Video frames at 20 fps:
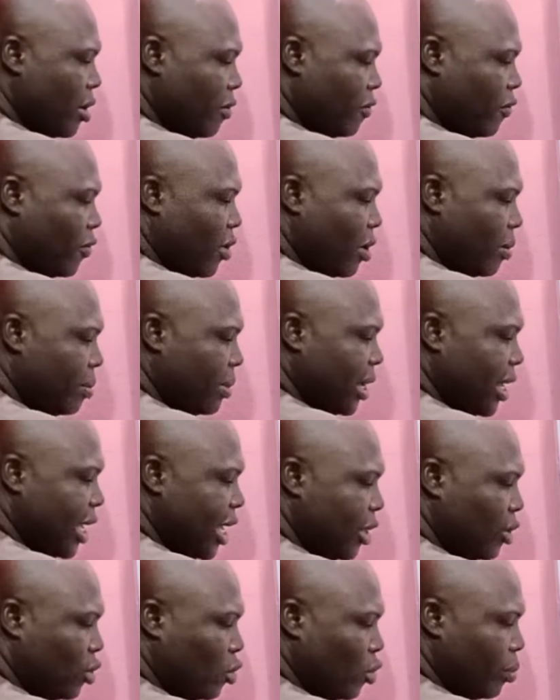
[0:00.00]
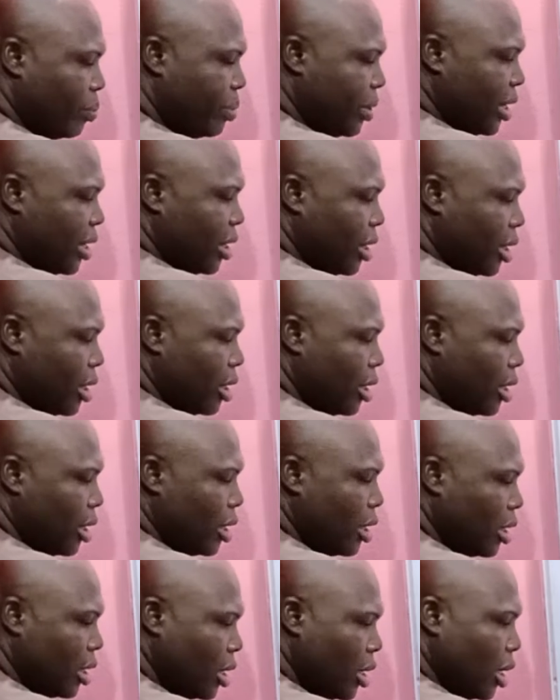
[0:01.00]
from A to B
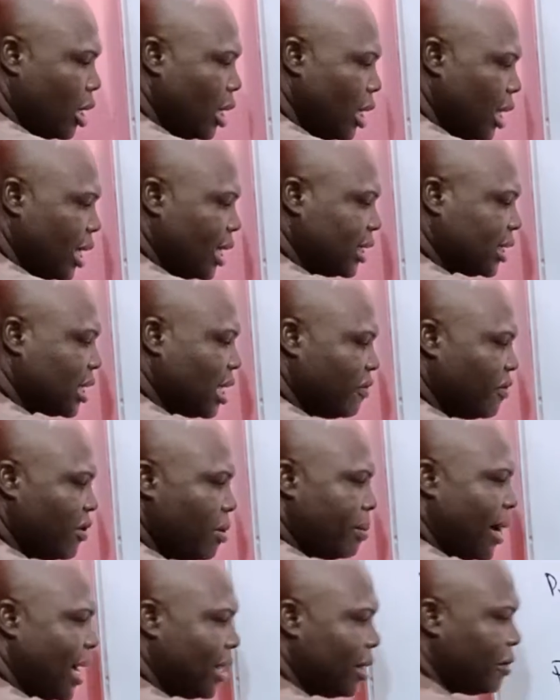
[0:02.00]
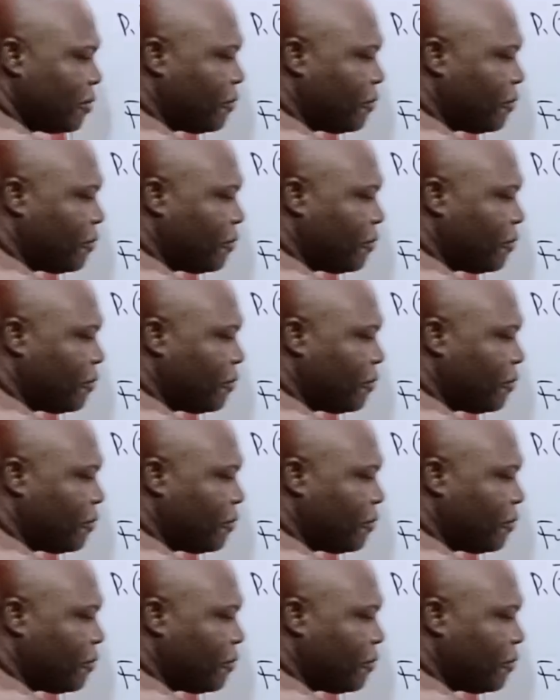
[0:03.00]
is given by the